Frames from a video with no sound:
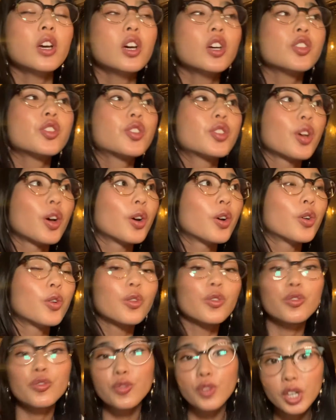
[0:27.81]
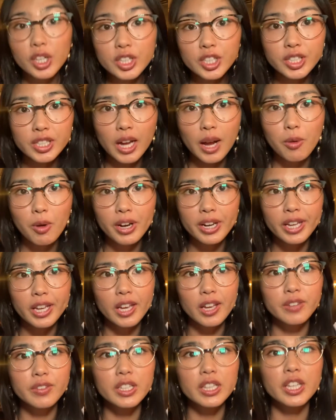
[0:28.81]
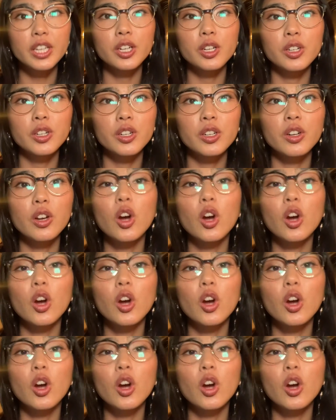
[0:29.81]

So first I want to give a little